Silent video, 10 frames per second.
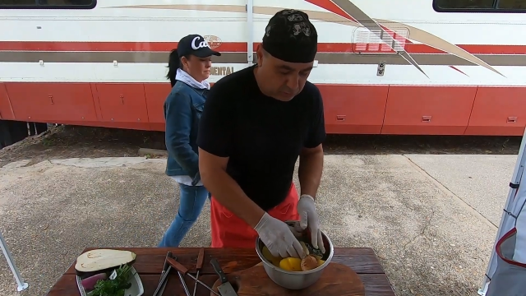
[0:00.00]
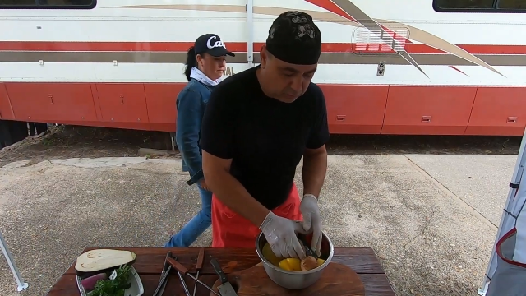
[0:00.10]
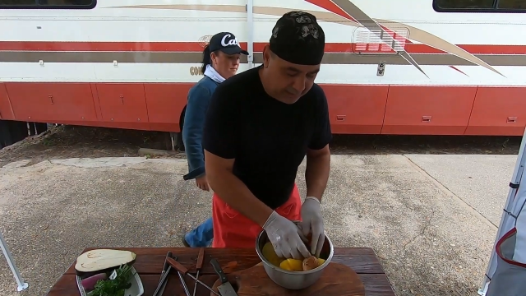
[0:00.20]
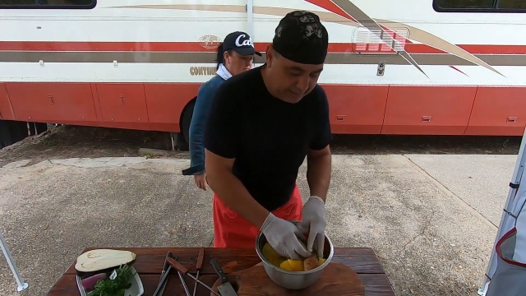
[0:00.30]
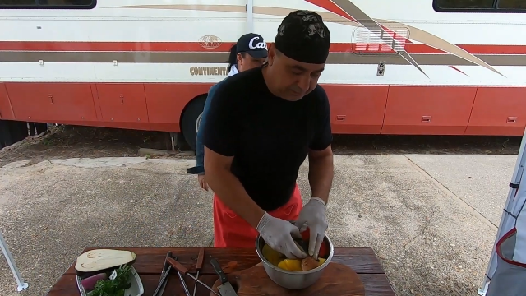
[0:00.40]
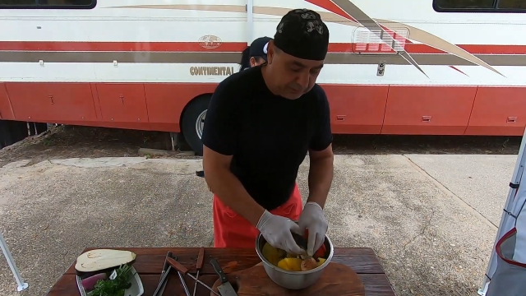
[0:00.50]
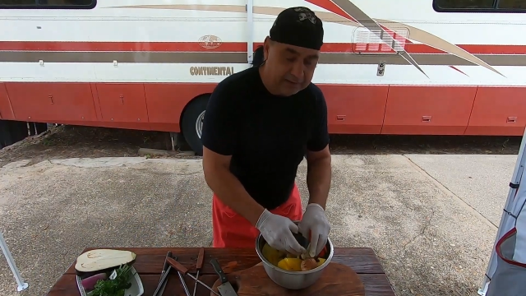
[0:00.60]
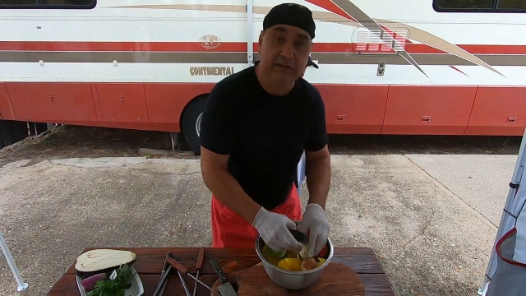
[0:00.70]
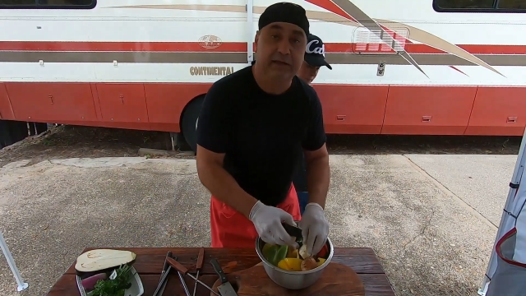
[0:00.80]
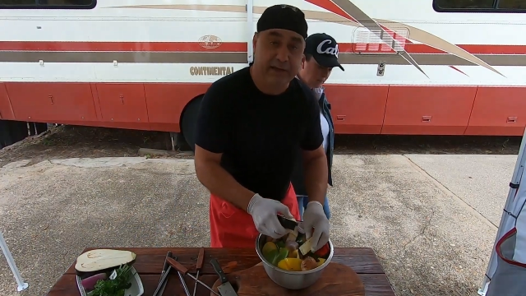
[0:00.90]
Your
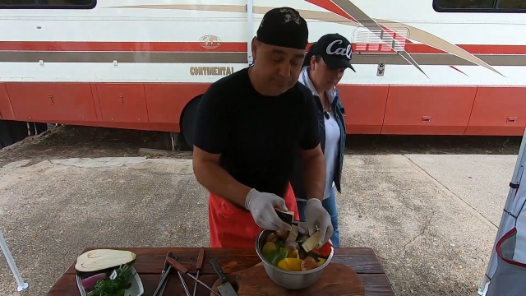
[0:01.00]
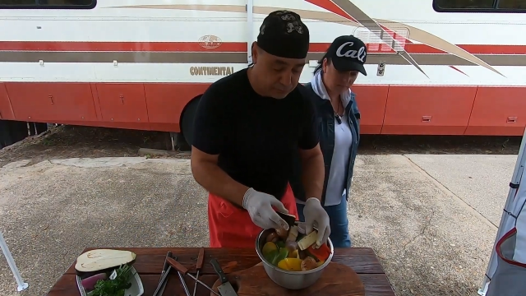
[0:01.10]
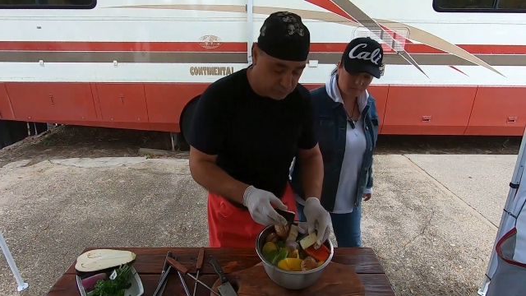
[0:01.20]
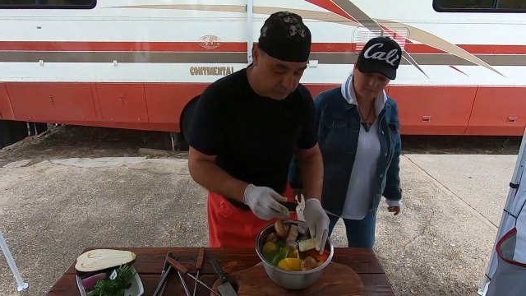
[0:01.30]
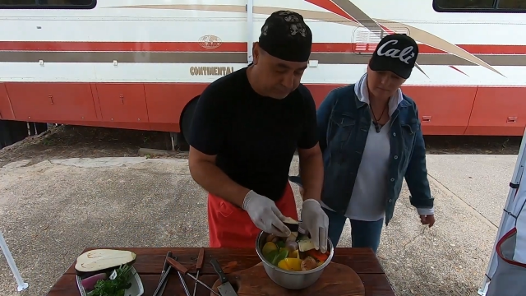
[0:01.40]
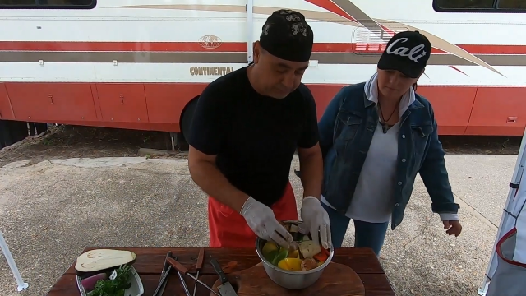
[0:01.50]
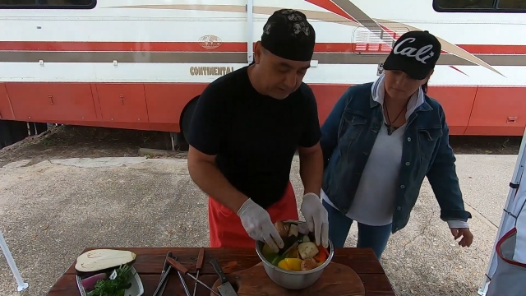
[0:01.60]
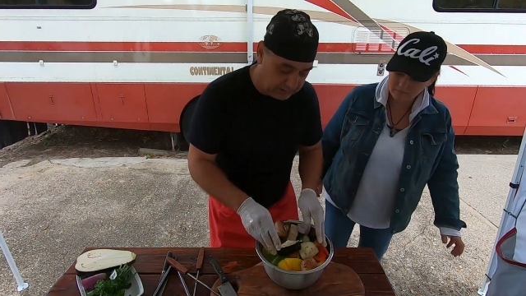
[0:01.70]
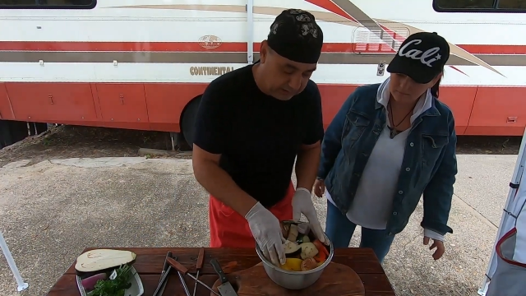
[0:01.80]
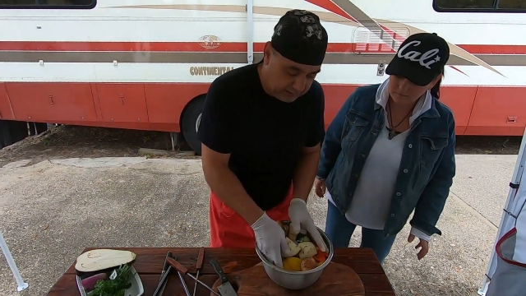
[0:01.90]
eggplant absorbs
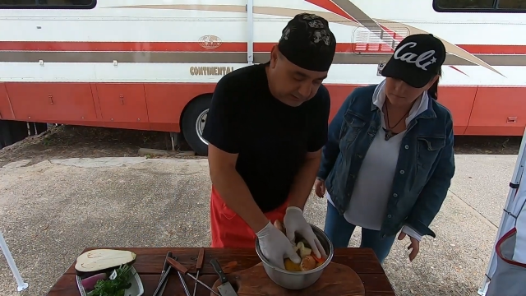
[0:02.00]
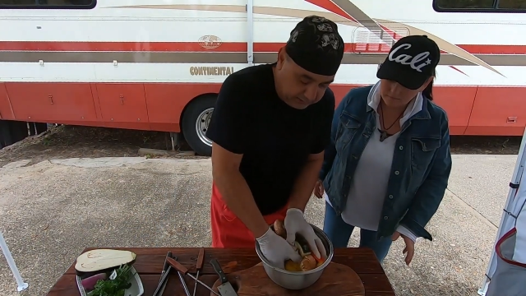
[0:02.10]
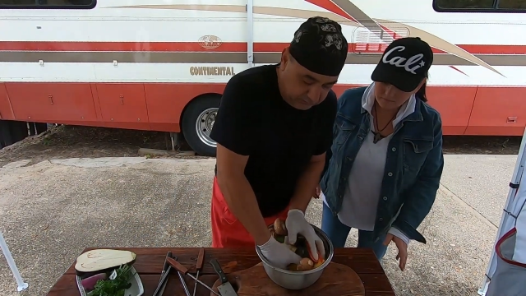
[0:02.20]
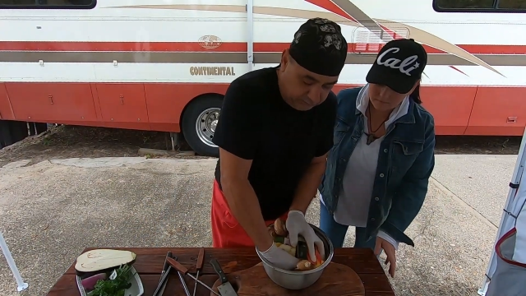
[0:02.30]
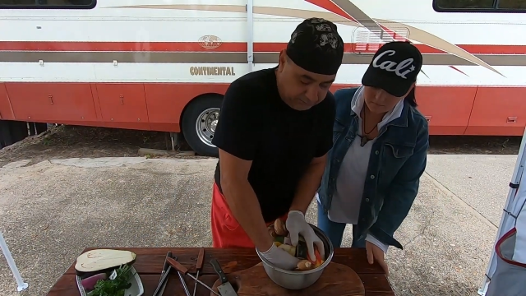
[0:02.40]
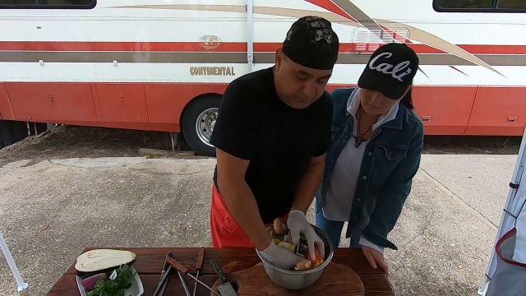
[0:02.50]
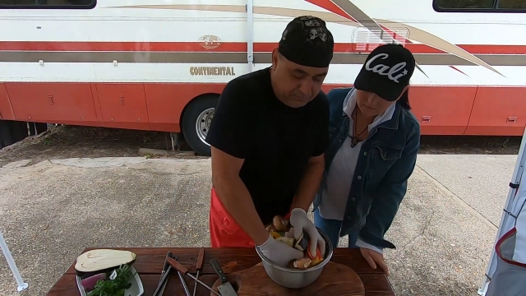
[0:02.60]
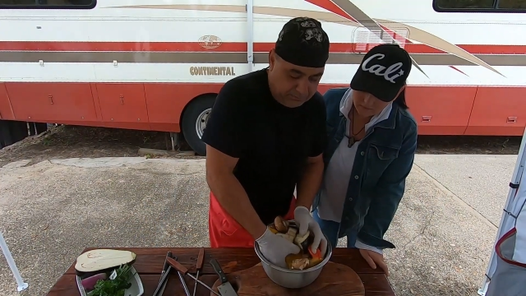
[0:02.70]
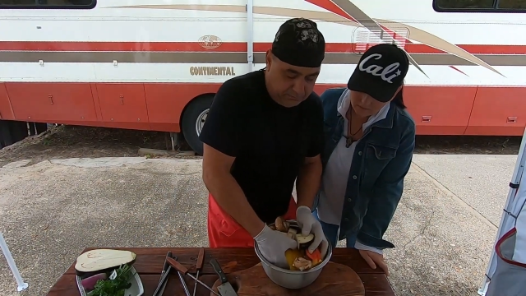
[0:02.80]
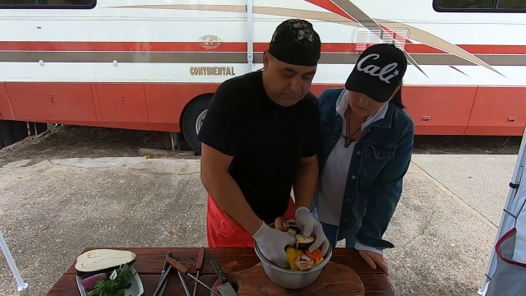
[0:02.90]
a lot of
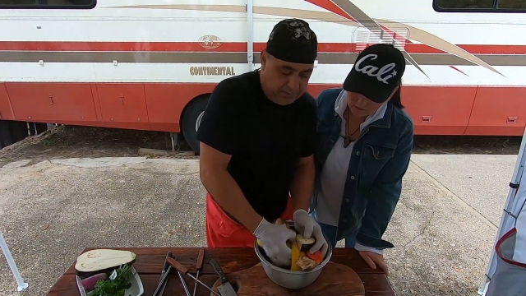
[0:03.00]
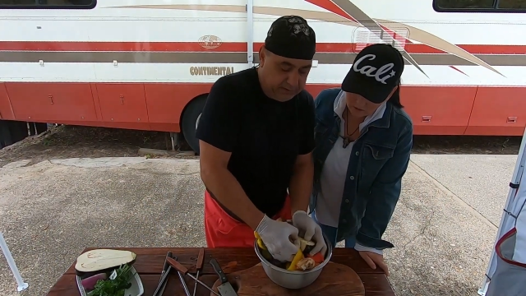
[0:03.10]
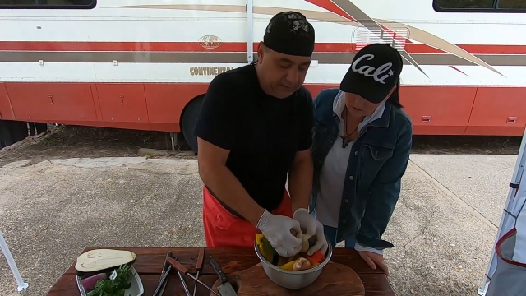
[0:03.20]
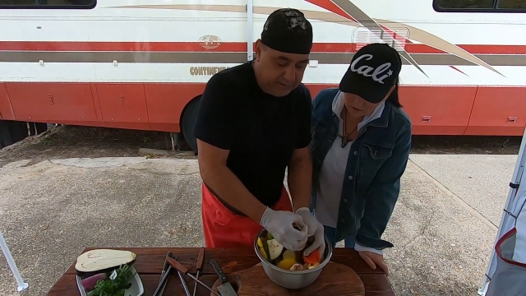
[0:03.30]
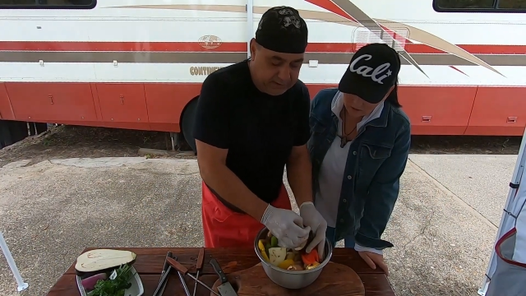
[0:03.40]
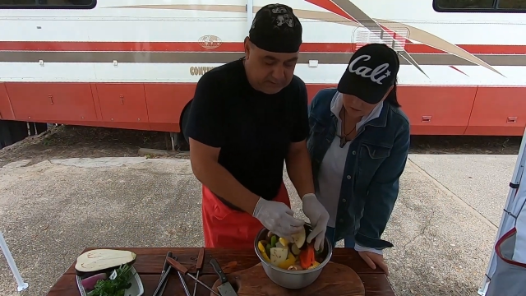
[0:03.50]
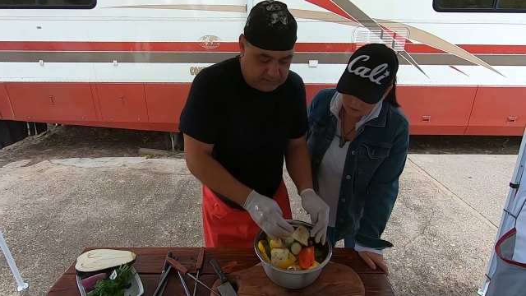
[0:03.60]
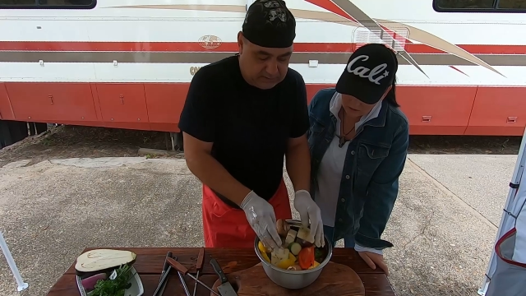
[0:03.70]
marinade.